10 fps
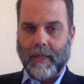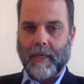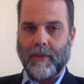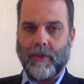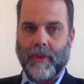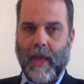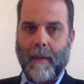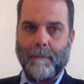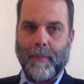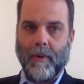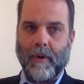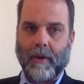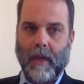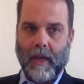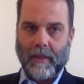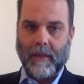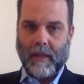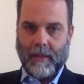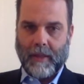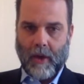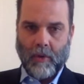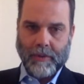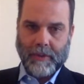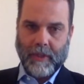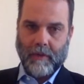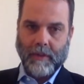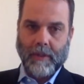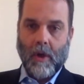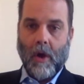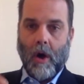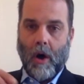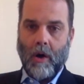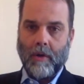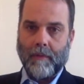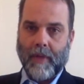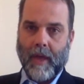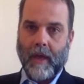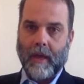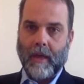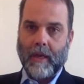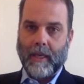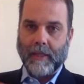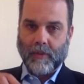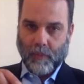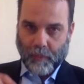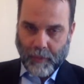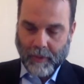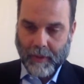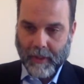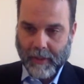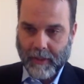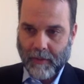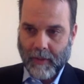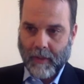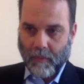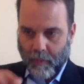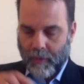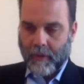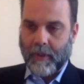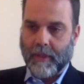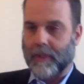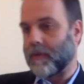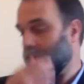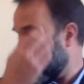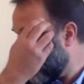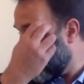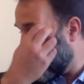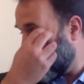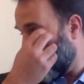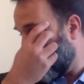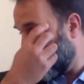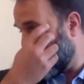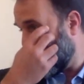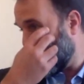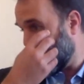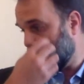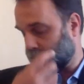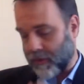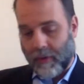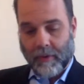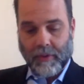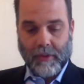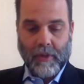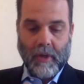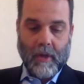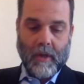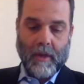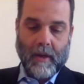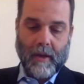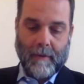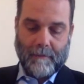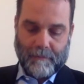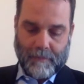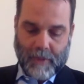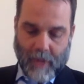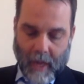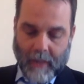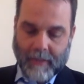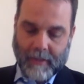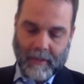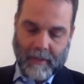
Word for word: in that book and in that whole series, all of that is real history, real history, uh, researched, um, checked,